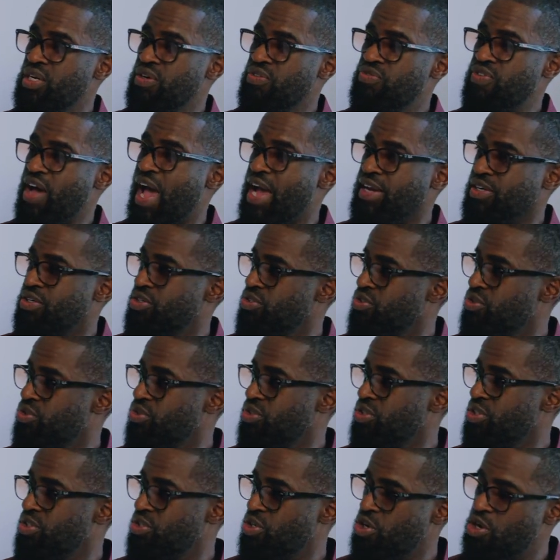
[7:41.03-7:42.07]
factors
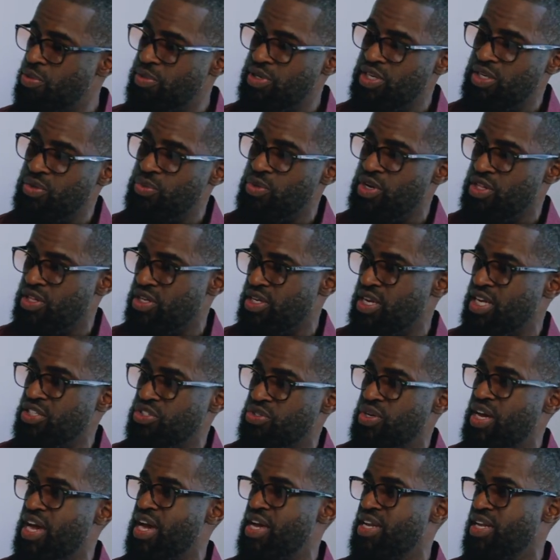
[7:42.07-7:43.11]
on determining whether or not
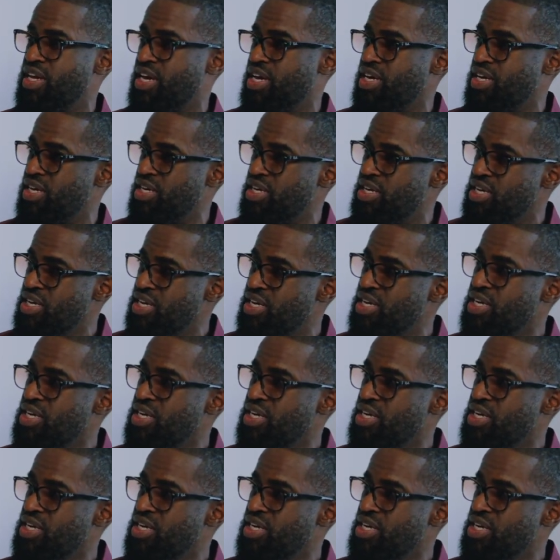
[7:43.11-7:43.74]
you had a